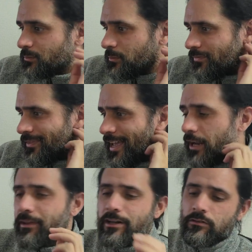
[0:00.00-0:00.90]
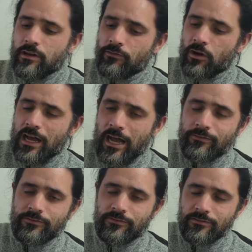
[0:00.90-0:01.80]
And look, I've got
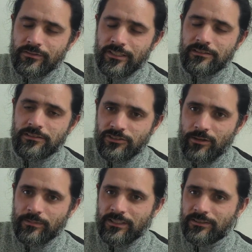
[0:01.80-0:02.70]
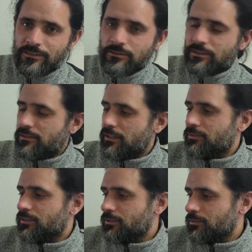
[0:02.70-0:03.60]
half decent Japanese skills and dev
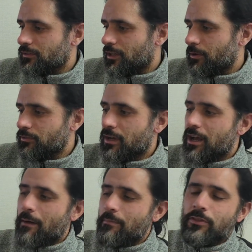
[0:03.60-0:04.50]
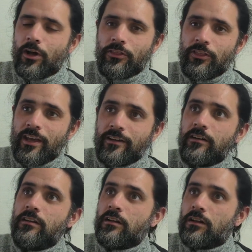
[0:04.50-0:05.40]
skills. Come on, I'm not that
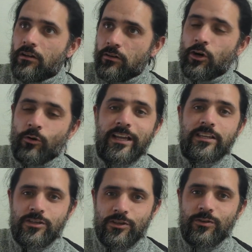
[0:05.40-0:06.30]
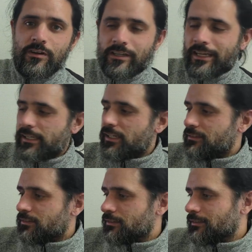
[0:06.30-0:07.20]
low IQ. Okay,
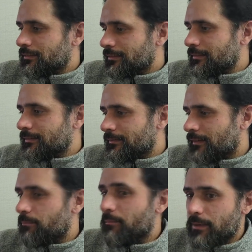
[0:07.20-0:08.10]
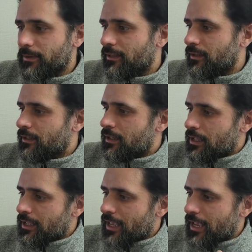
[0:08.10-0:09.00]
guys? Maybe.
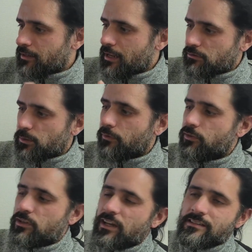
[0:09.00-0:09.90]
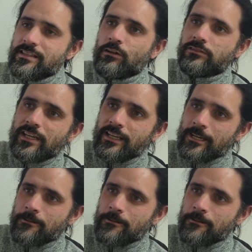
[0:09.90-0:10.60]
And now some of you guys now say, I